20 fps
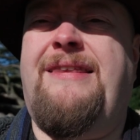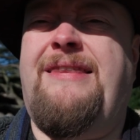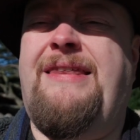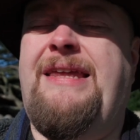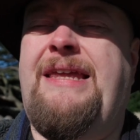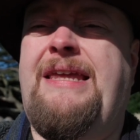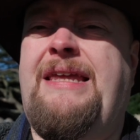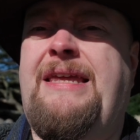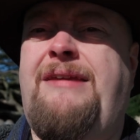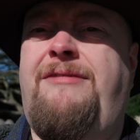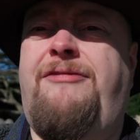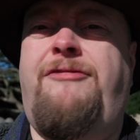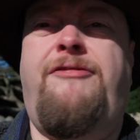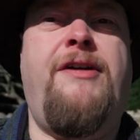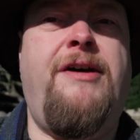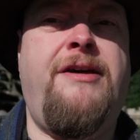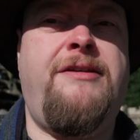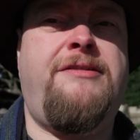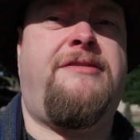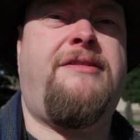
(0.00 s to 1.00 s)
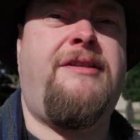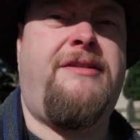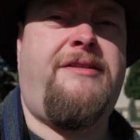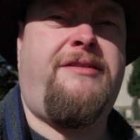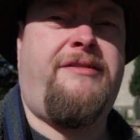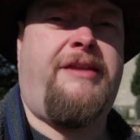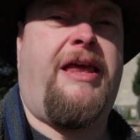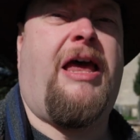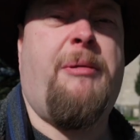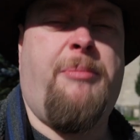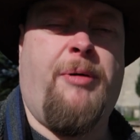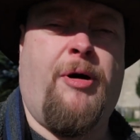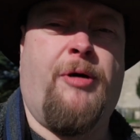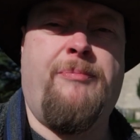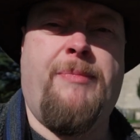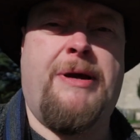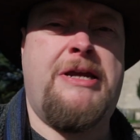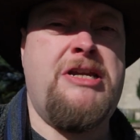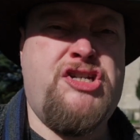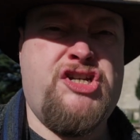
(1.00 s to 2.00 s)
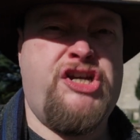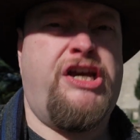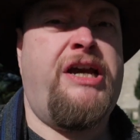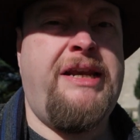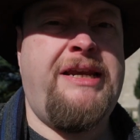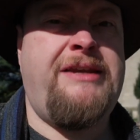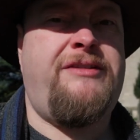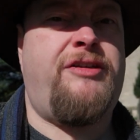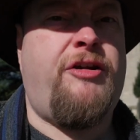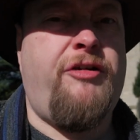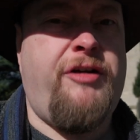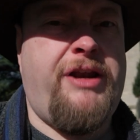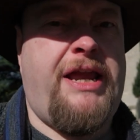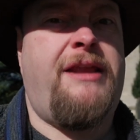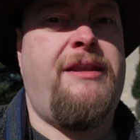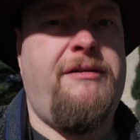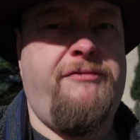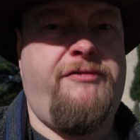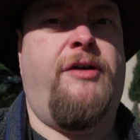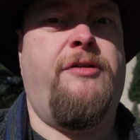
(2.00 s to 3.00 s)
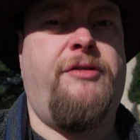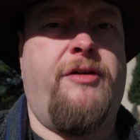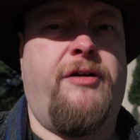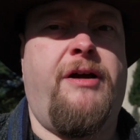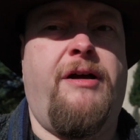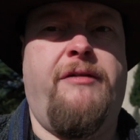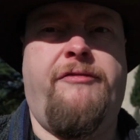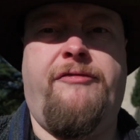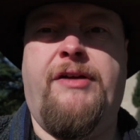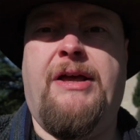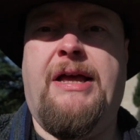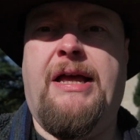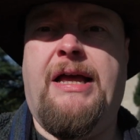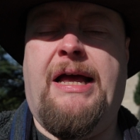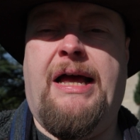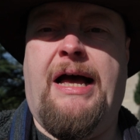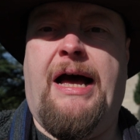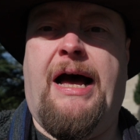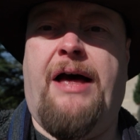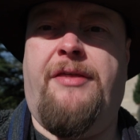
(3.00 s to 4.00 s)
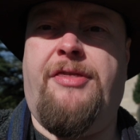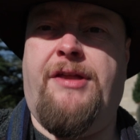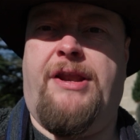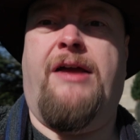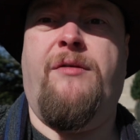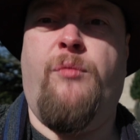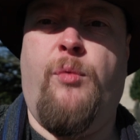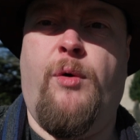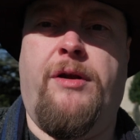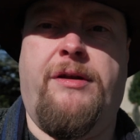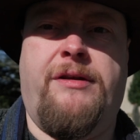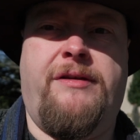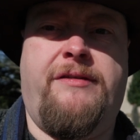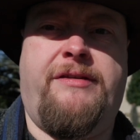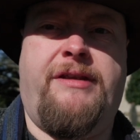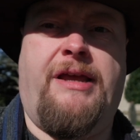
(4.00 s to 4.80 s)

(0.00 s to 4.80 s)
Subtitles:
the first step on my journey to create the photograph that I want.